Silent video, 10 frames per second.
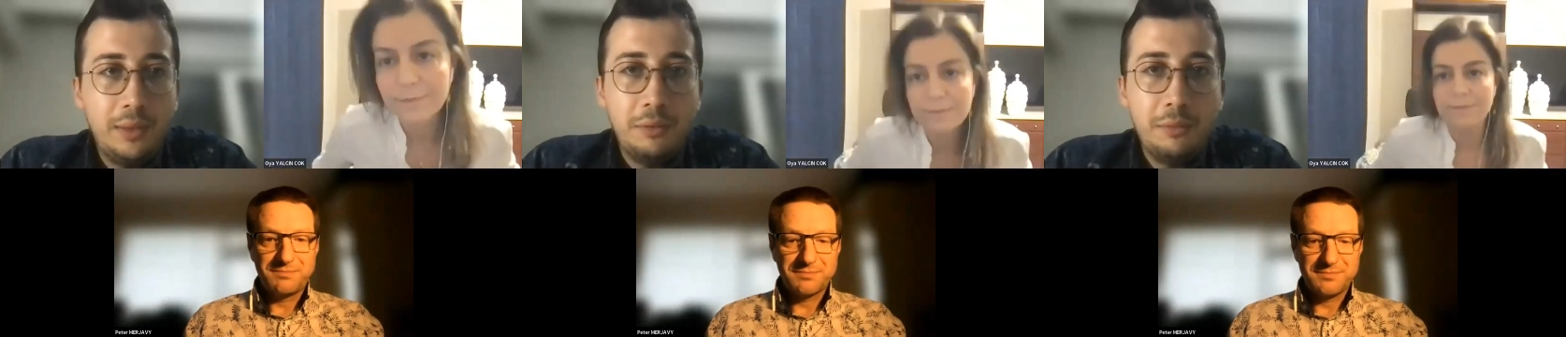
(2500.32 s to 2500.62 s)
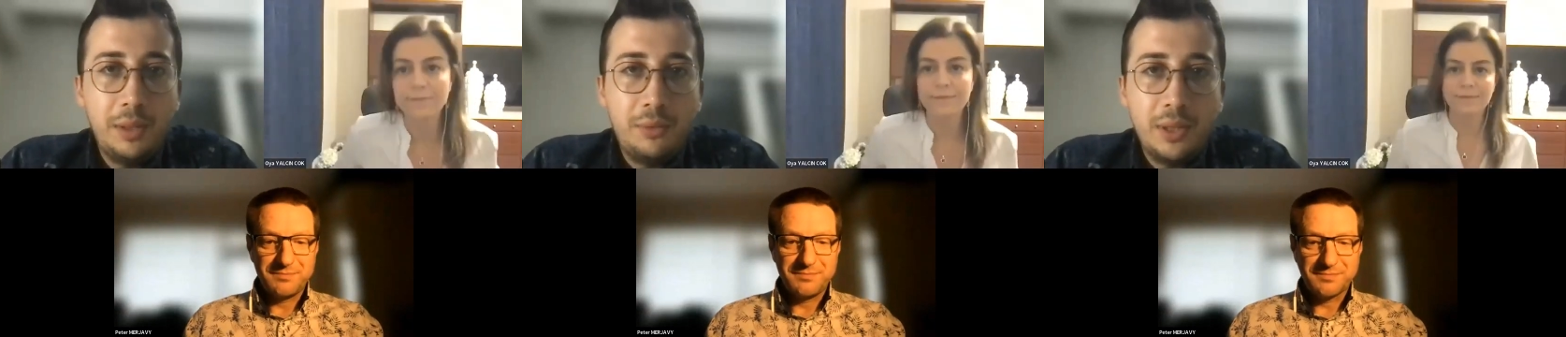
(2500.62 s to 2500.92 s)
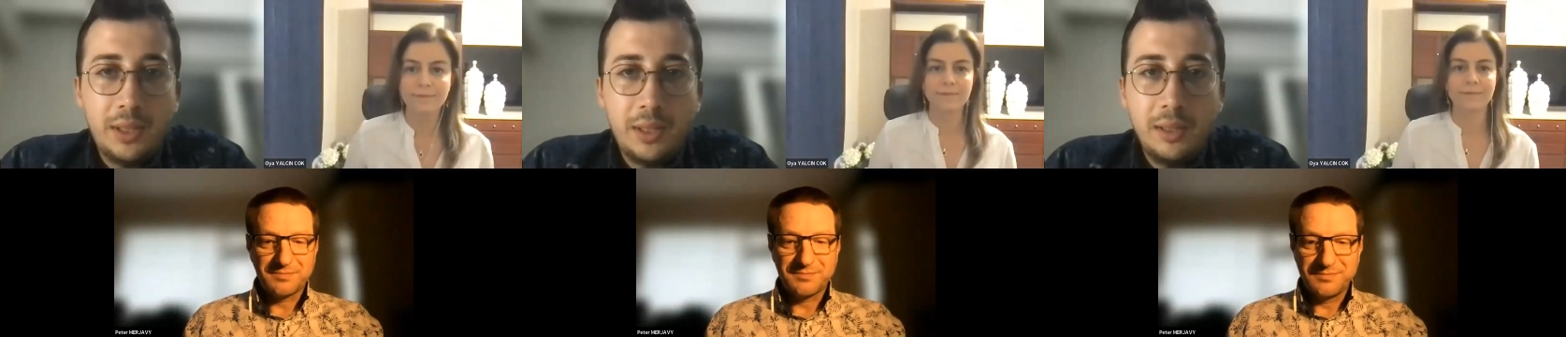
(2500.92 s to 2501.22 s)
Speaker 1: so many
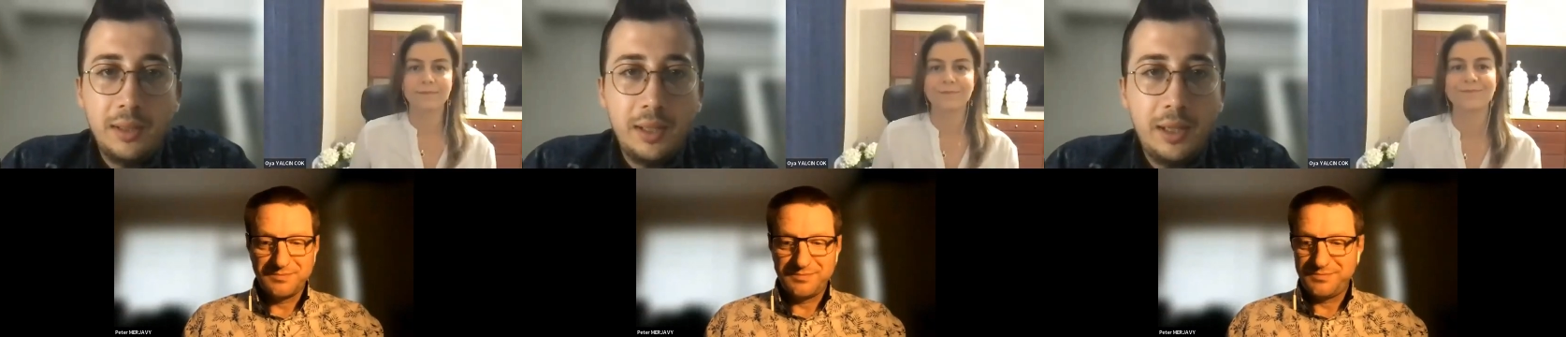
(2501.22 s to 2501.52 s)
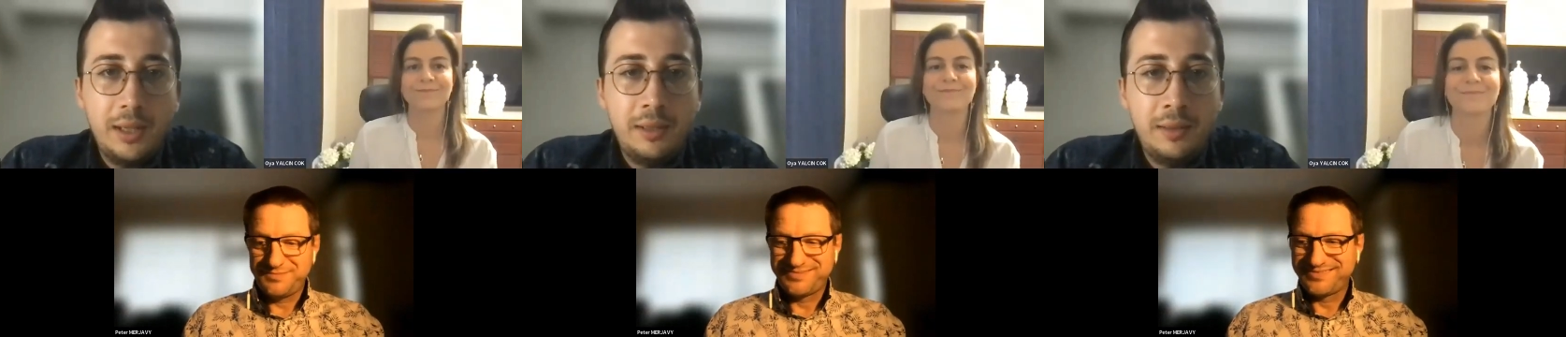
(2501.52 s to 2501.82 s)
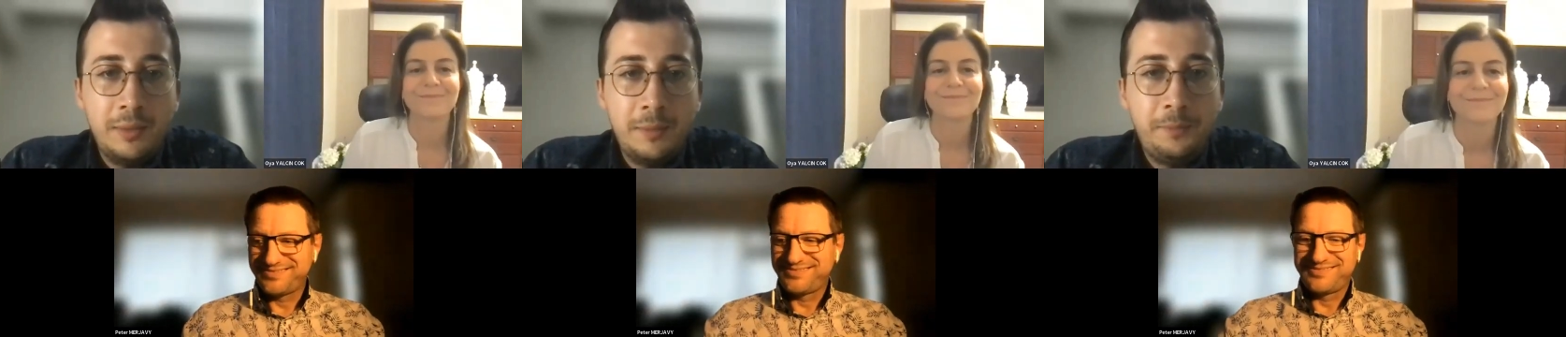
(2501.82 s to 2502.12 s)
questions,
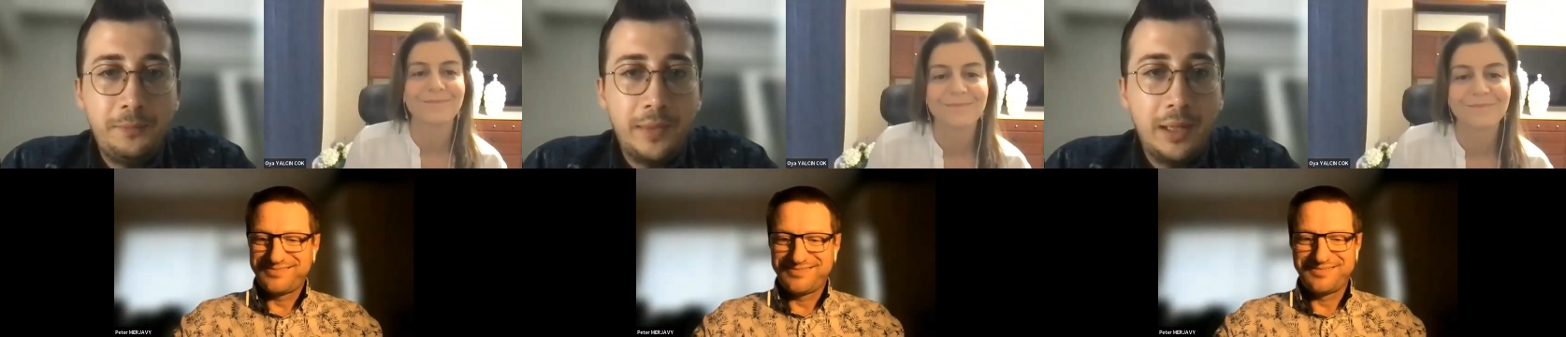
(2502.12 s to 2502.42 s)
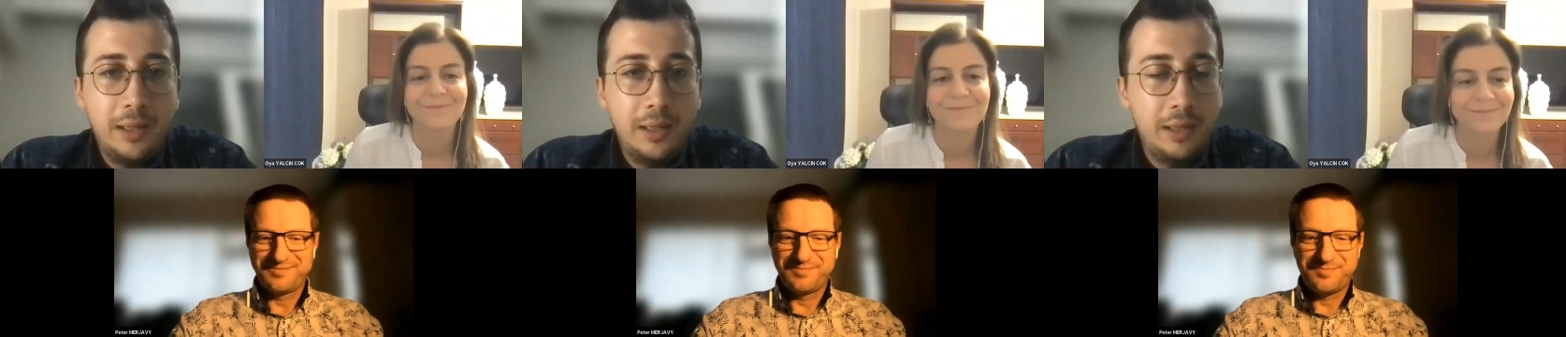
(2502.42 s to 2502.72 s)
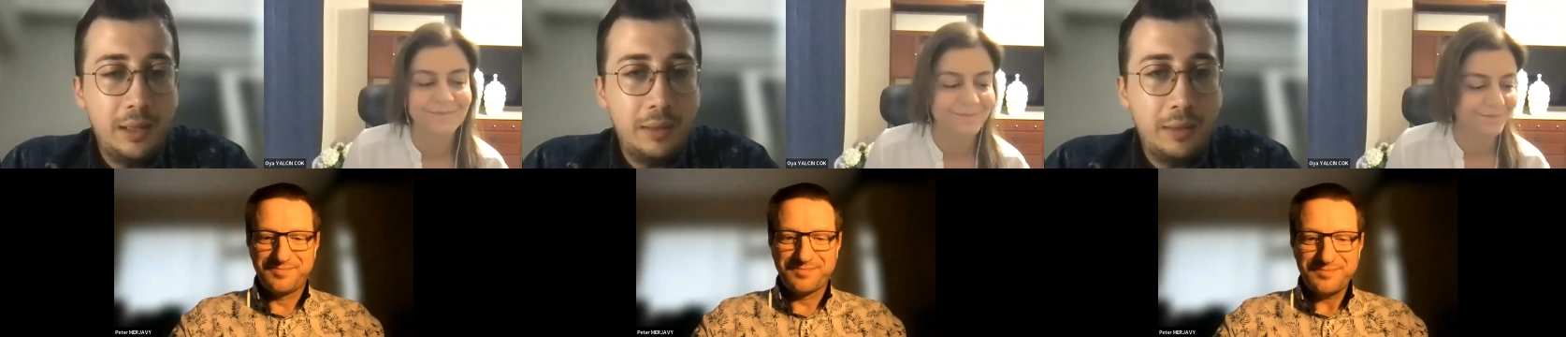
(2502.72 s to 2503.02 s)
and
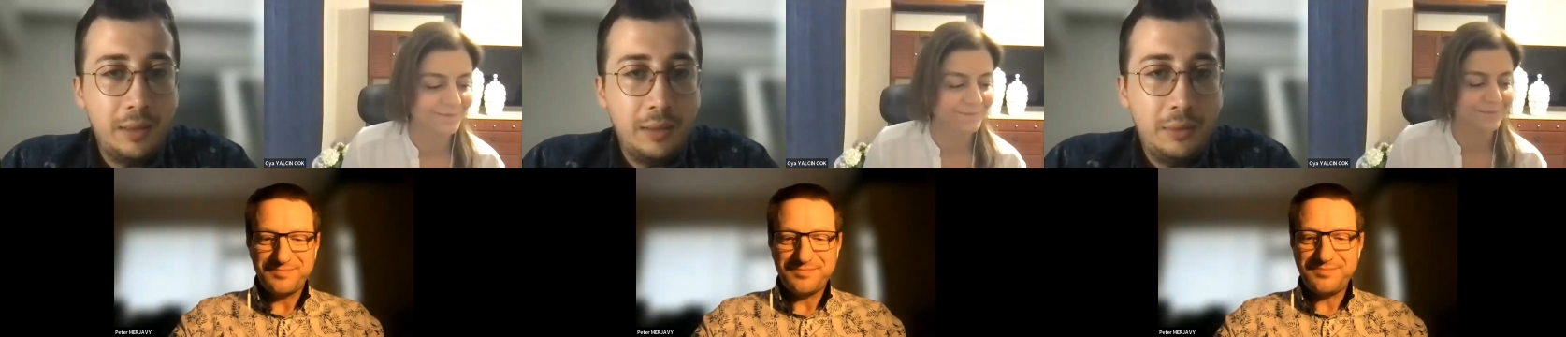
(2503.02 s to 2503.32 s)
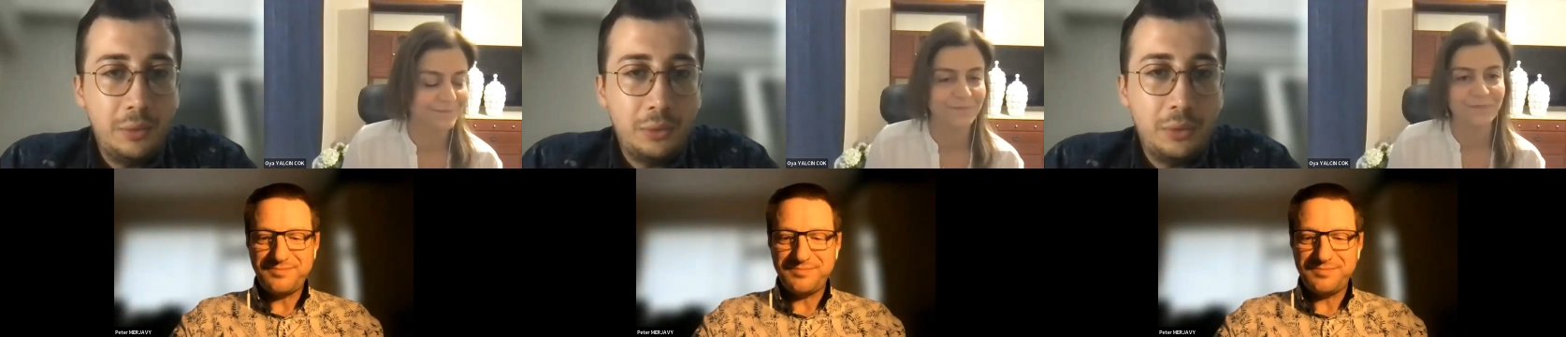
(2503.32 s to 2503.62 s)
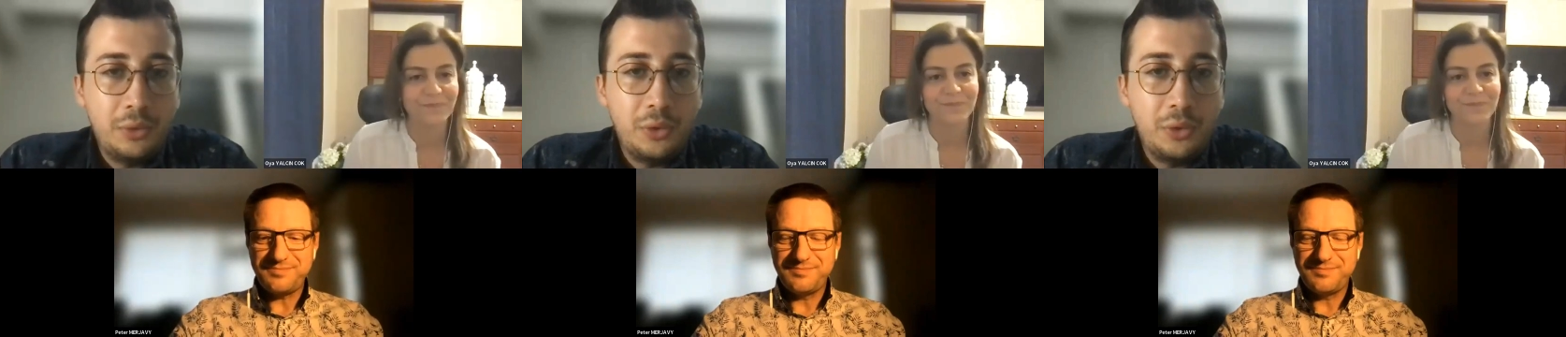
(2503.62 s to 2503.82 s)
Dr.